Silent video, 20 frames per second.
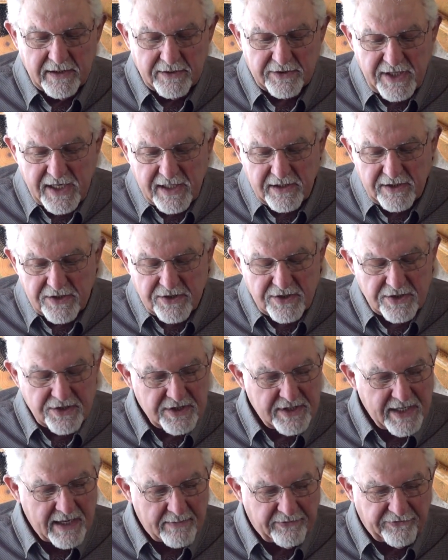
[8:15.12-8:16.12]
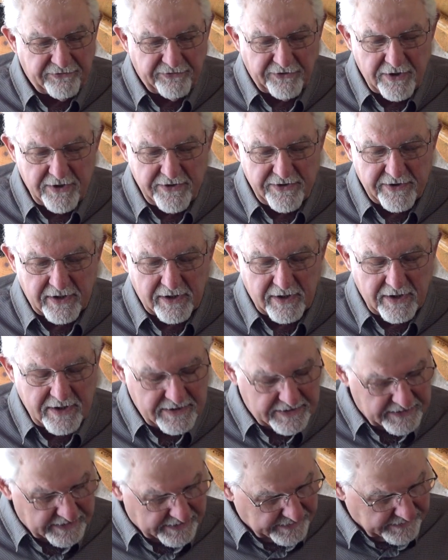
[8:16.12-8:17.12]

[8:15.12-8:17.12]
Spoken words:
To take this a step further,